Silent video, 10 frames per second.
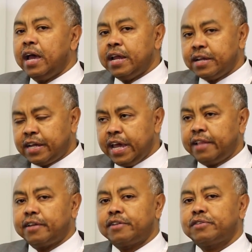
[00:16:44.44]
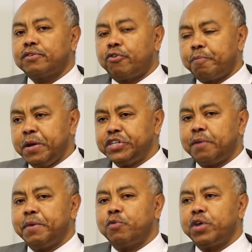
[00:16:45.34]
indicators or
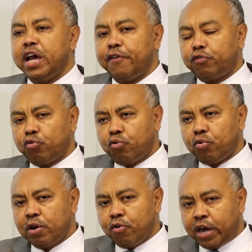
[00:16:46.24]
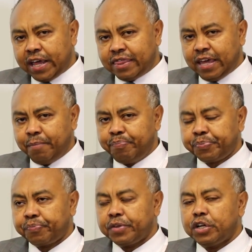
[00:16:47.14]
measurement we have to look at
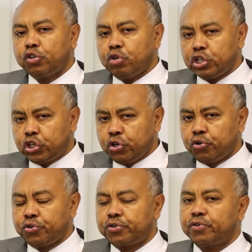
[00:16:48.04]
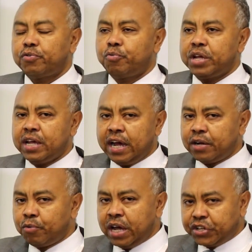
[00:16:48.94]
them to ensure
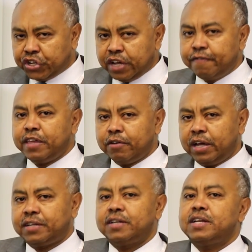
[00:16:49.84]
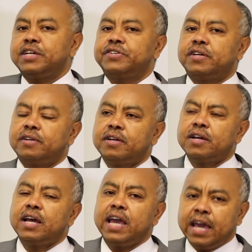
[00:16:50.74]
we achieve the United Nations
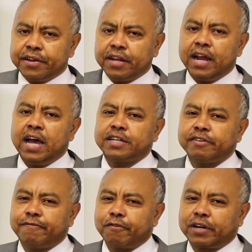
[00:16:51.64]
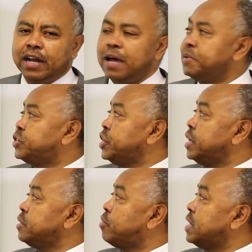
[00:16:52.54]
Urgent Action for Climate
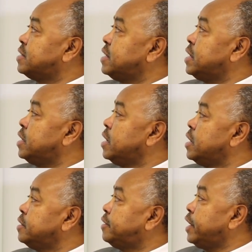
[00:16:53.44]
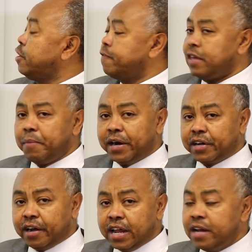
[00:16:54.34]
Change. You can see three of them are
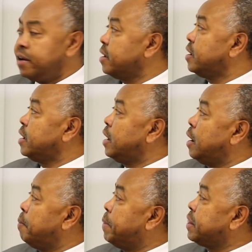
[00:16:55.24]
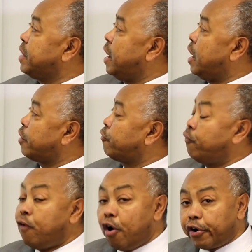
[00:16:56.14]
green, but there are
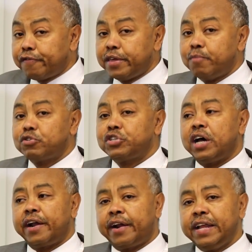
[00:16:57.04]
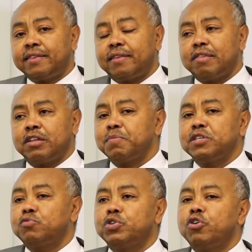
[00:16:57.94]
four of them which are red. That
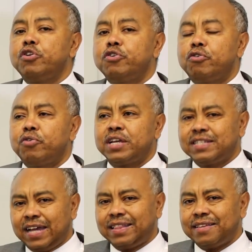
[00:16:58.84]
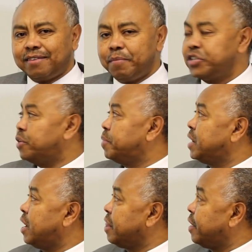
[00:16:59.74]
means we don't know exactly the
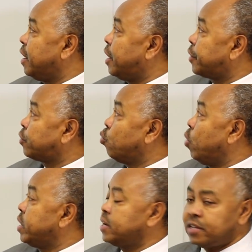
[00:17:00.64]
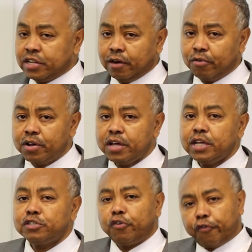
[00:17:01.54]
measurement, and there are one in yellow.
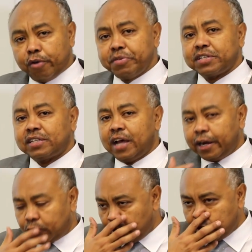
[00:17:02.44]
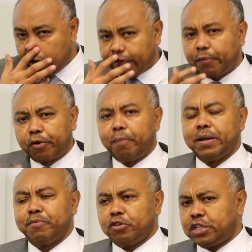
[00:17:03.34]
So from the start, we do have a problem, not